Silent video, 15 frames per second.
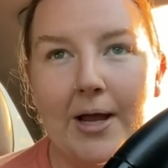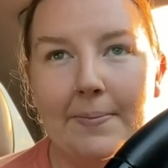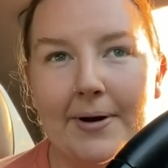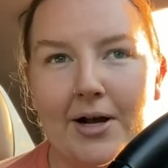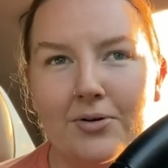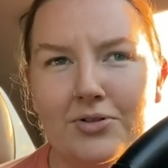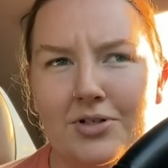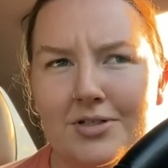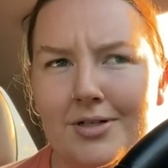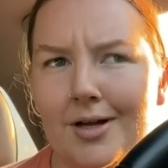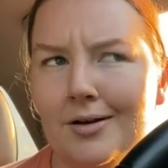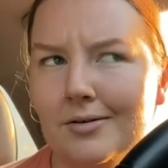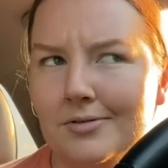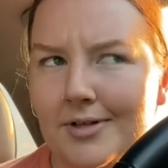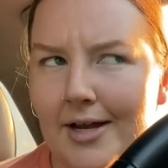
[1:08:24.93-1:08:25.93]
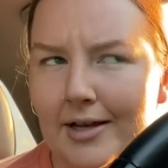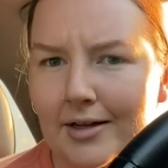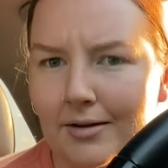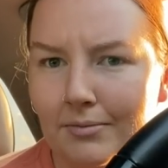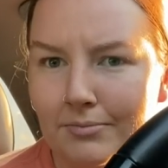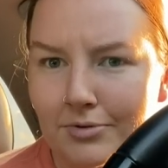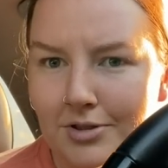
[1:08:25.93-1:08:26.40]
but I was just like, damn,
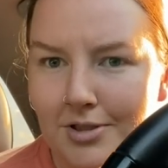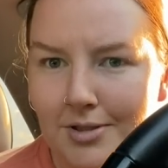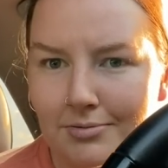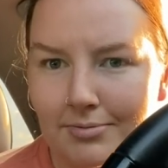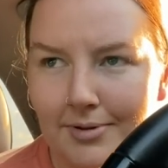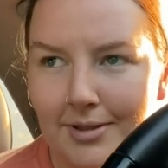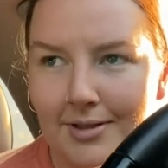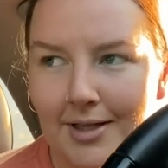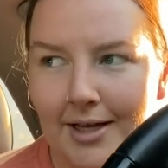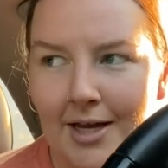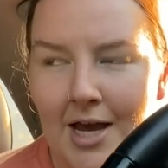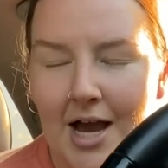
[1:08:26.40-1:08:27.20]
she's really like,